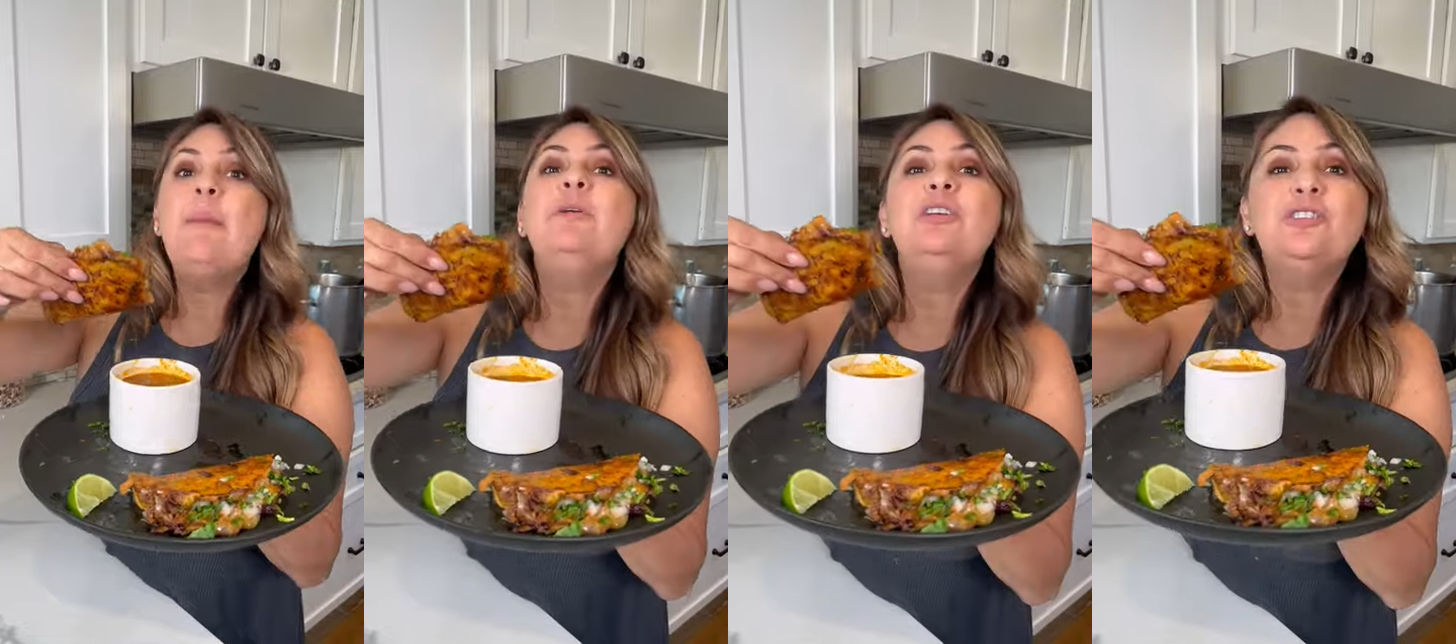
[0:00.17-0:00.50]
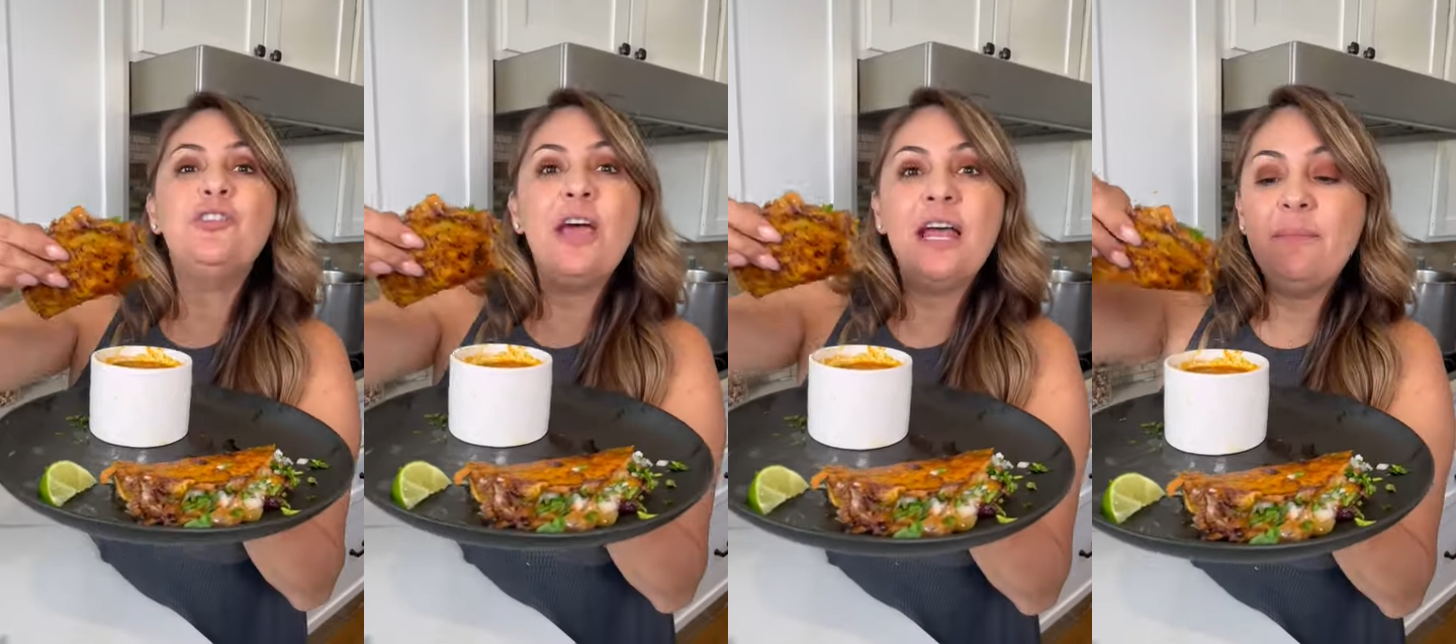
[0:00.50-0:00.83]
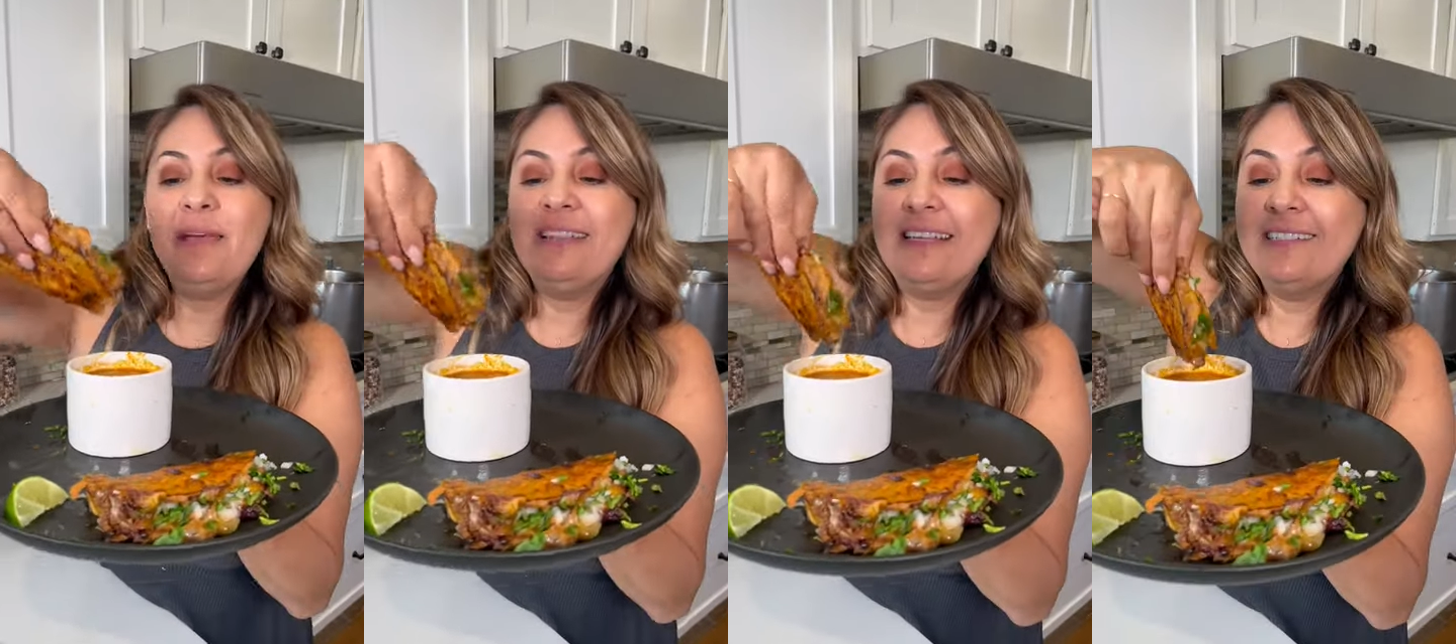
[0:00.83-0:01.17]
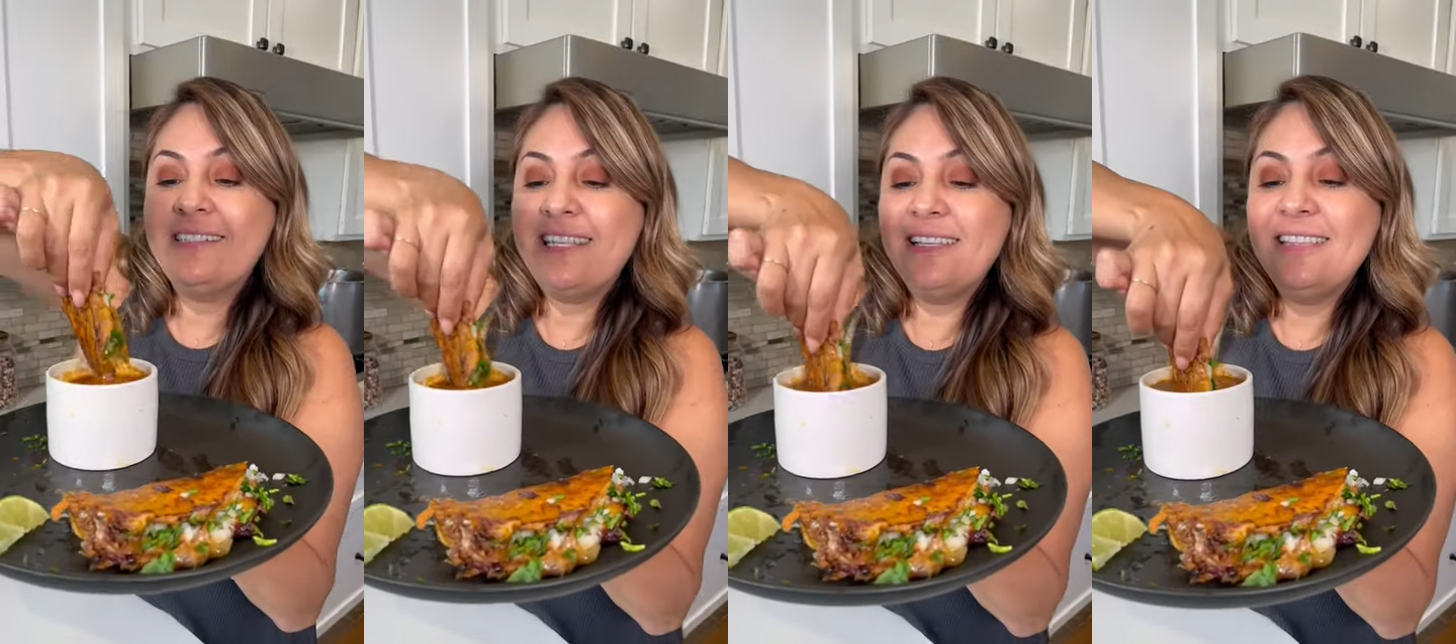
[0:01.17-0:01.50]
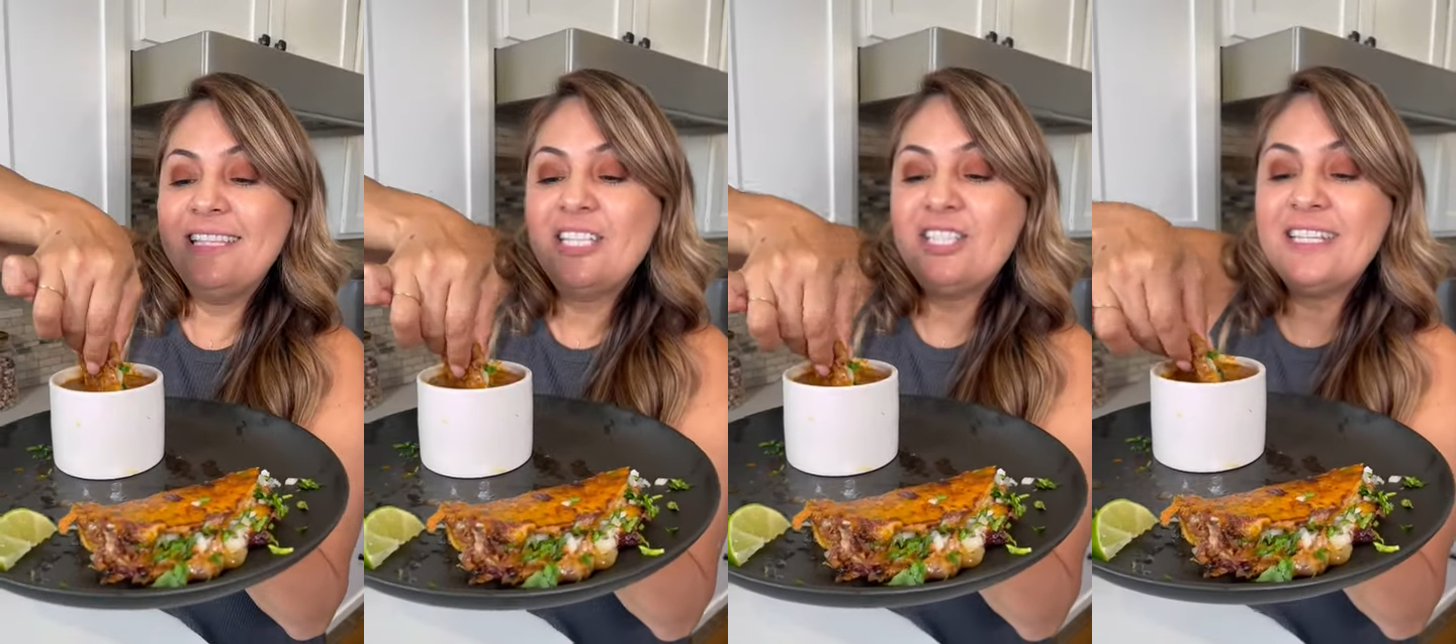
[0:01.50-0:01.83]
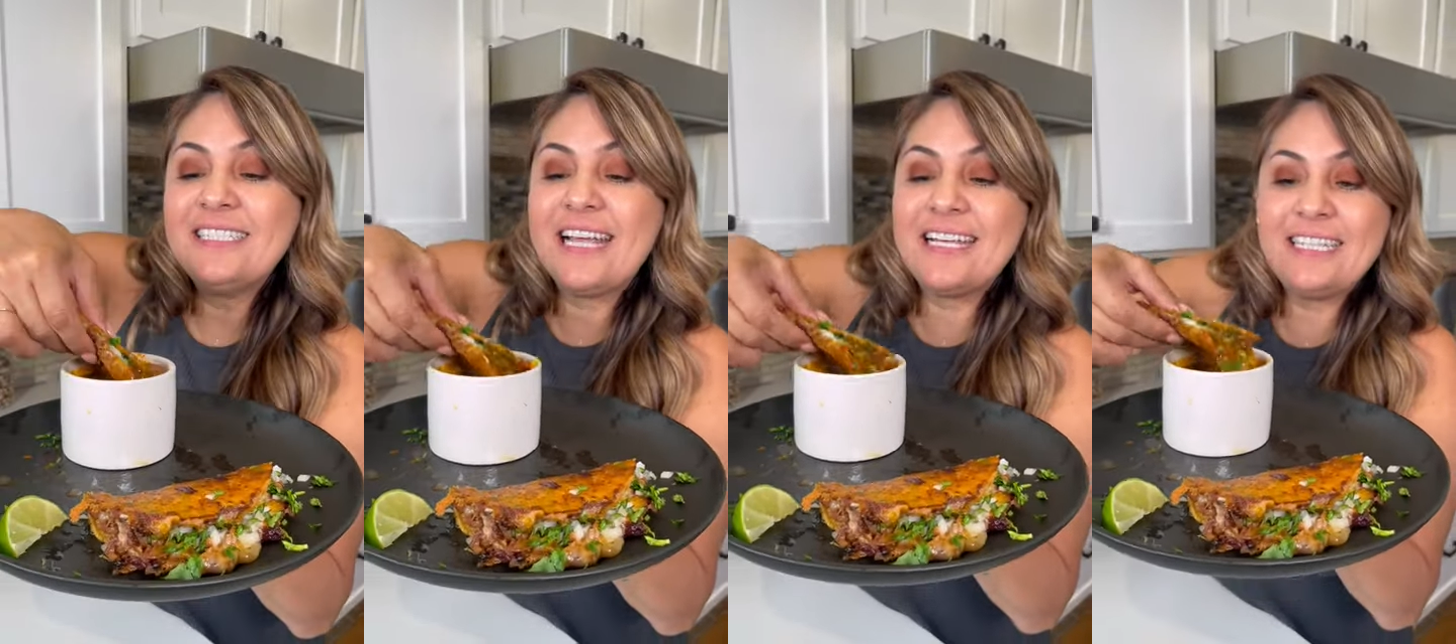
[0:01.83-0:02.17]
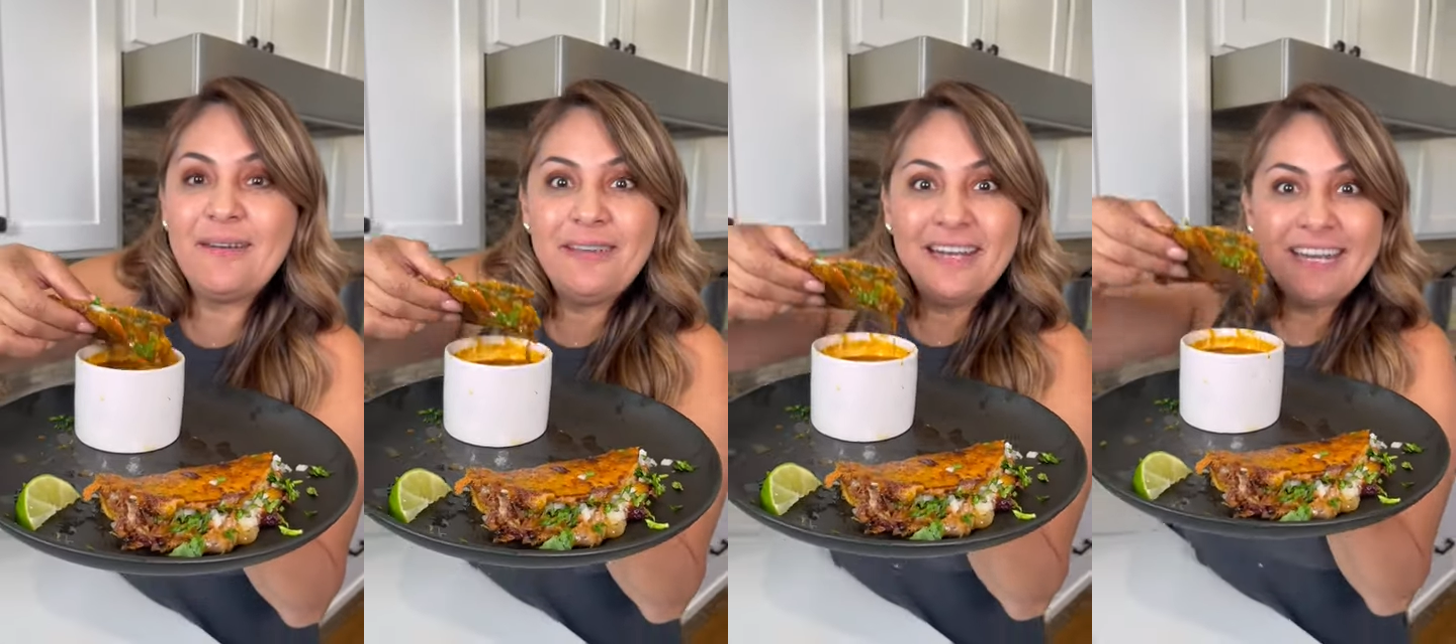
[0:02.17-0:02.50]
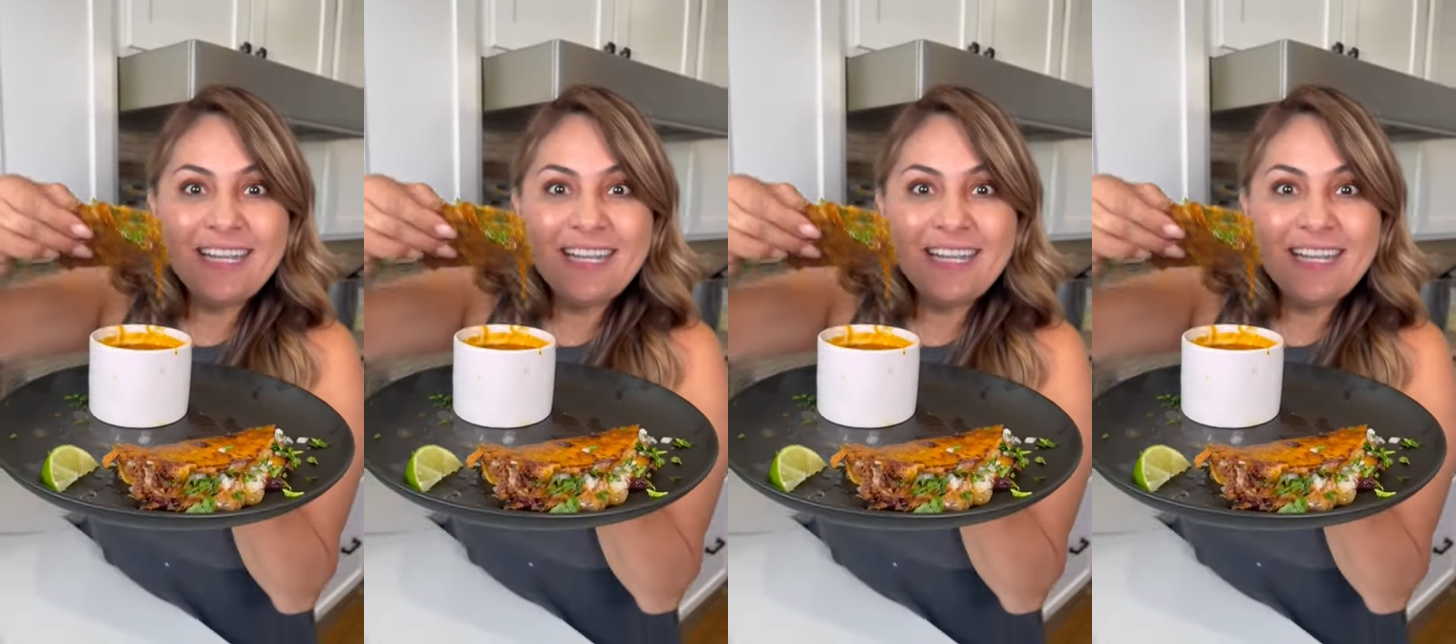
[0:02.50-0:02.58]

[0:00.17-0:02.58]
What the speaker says: gonna show you how to make this delicious quesabirria